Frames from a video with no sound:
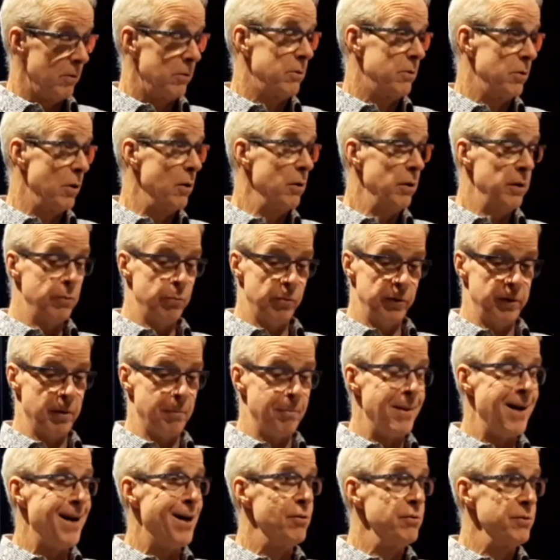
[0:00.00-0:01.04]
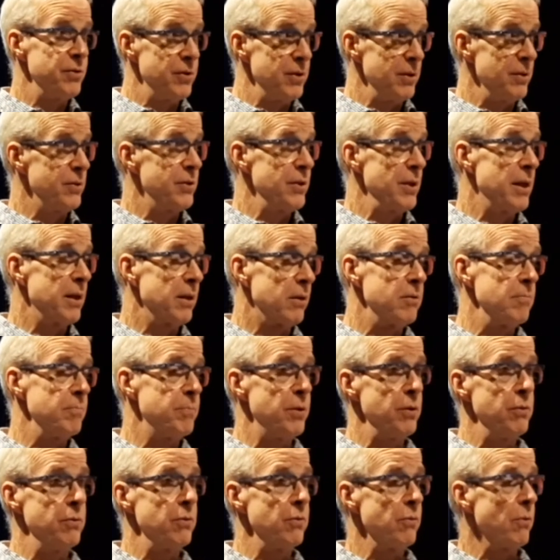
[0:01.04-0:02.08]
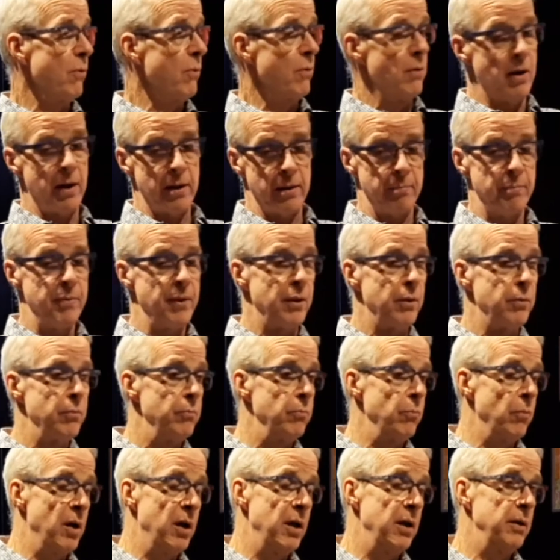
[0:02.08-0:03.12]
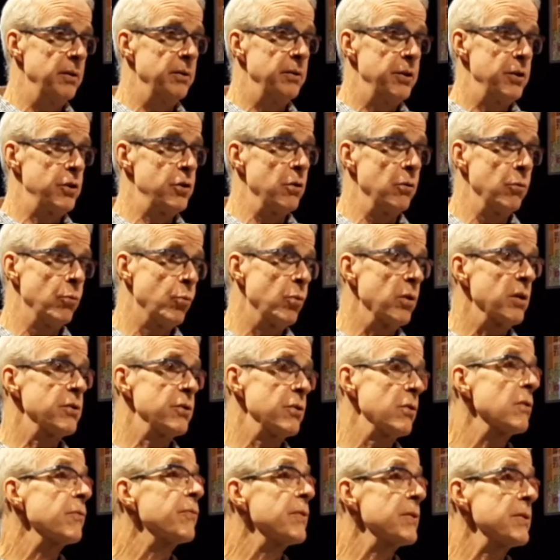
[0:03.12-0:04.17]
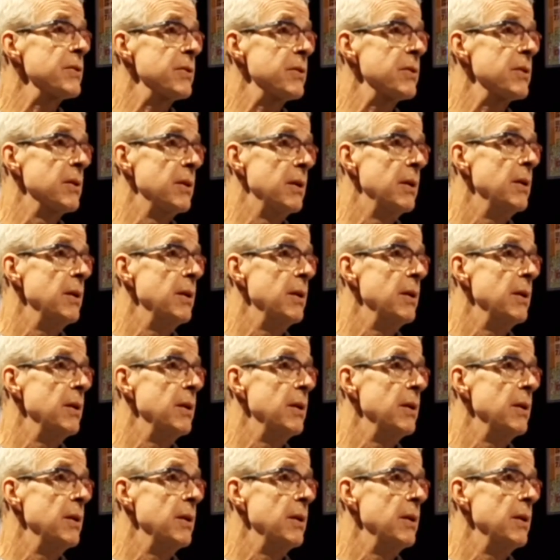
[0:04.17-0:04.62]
totally with a mouse inside a computer or on a big digital work surface.